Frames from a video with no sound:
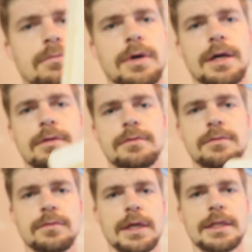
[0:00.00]
but
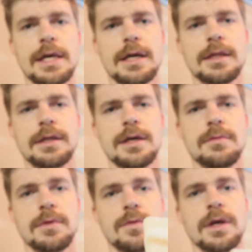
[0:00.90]
we'll get that cleaned up
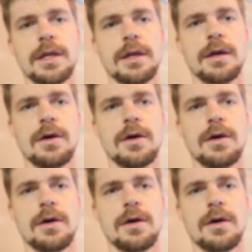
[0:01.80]
and then we'll get it in the